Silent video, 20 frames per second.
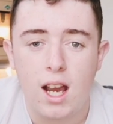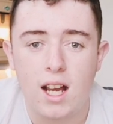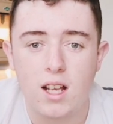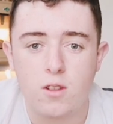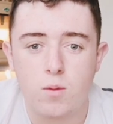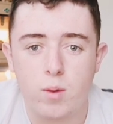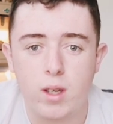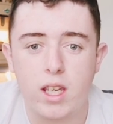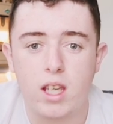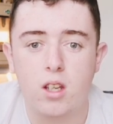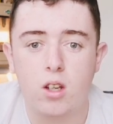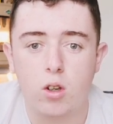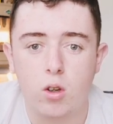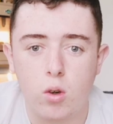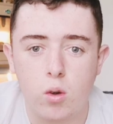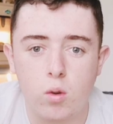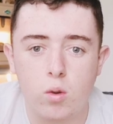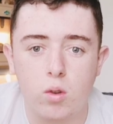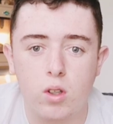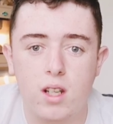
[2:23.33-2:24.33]
As we can
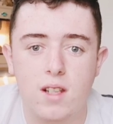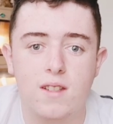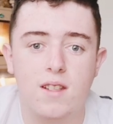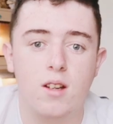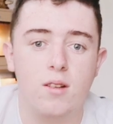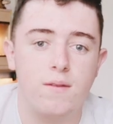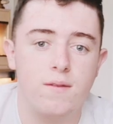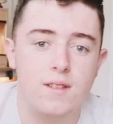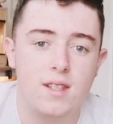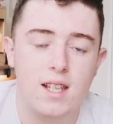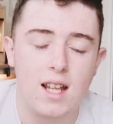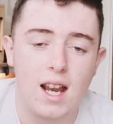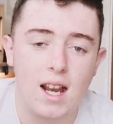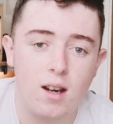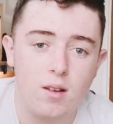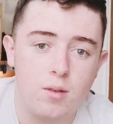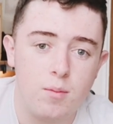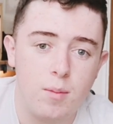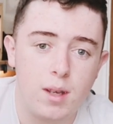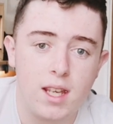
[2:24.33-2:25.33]
cool ourselves
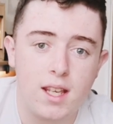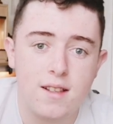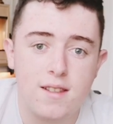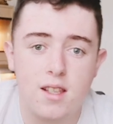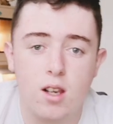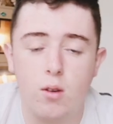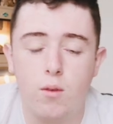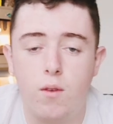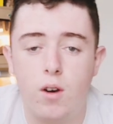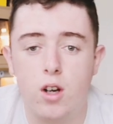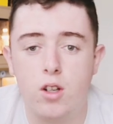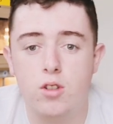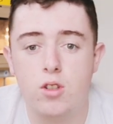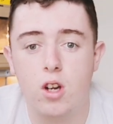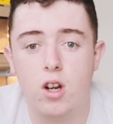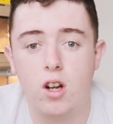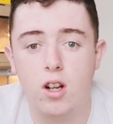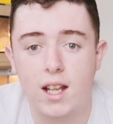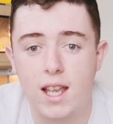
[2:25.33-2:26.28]
down and make ourselves hotter,